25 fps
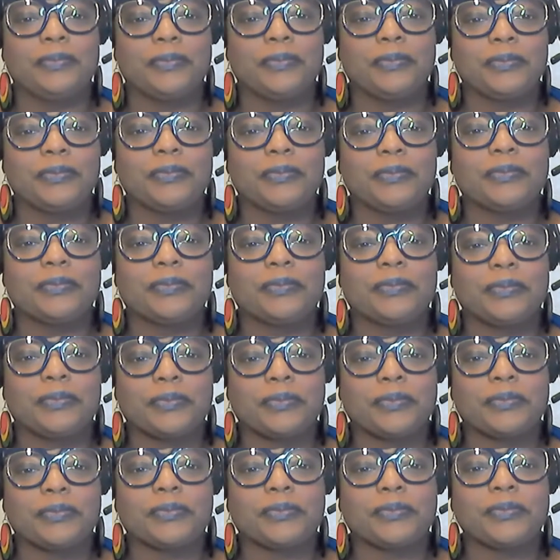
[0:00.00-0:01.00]

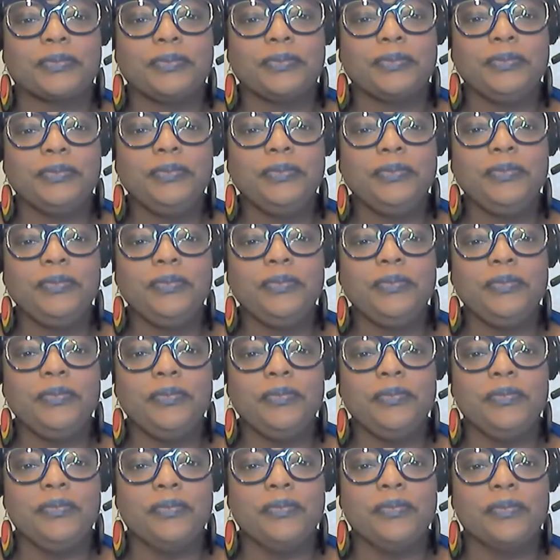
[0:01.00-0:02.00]

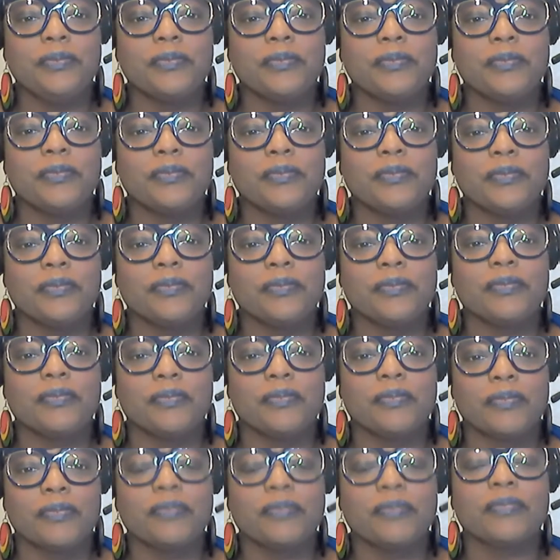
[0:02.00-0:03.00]

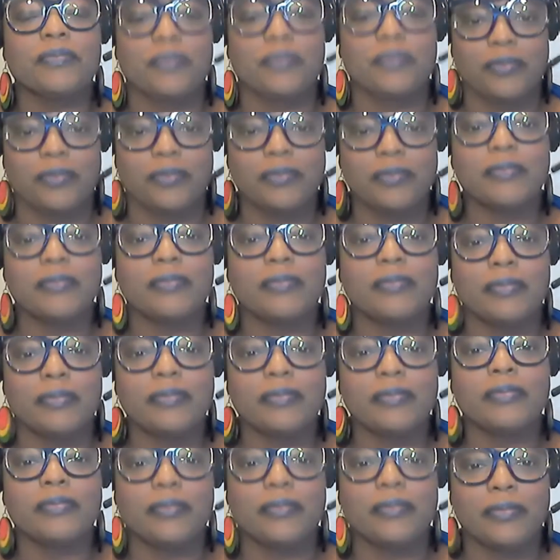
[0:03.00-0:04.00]

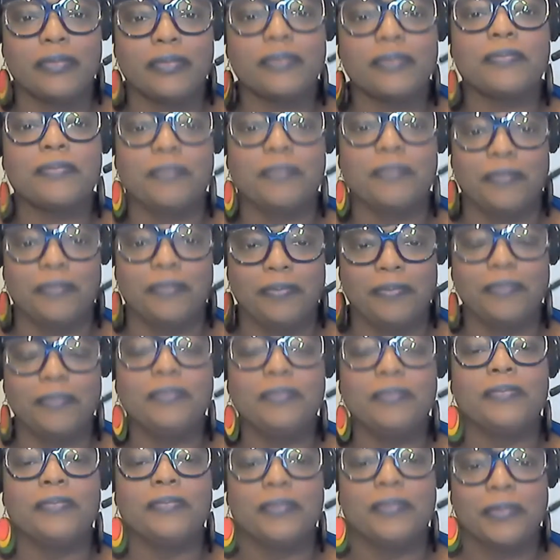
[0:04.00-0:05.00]

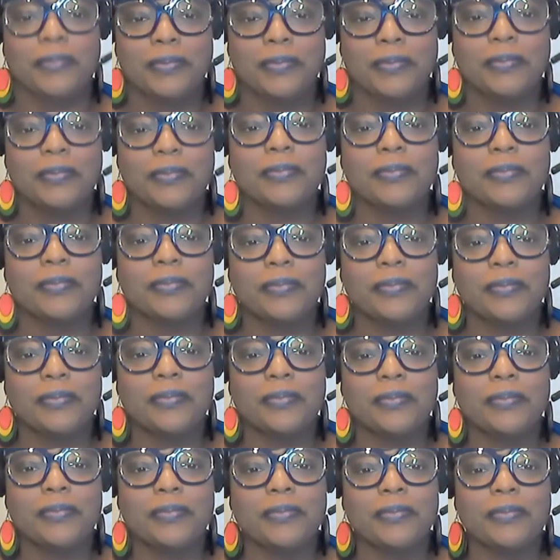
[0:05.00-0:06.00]

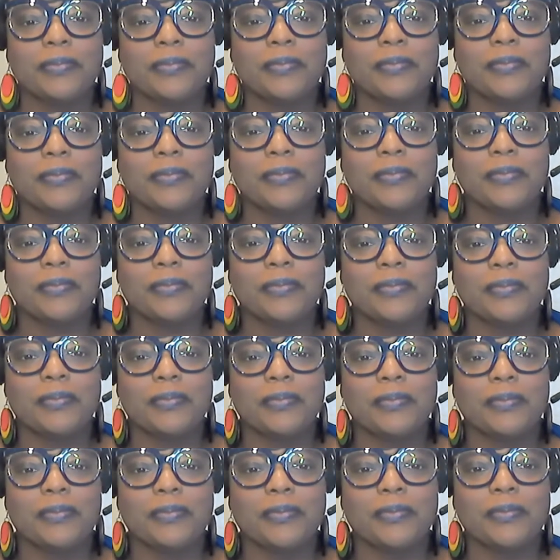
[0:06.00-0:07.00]

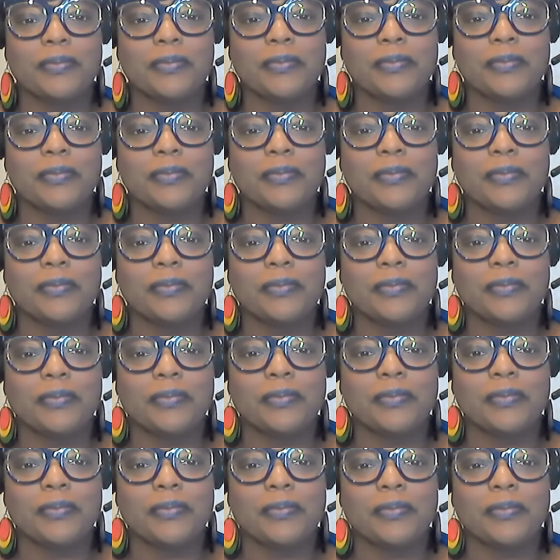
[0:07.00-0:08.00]
(silent)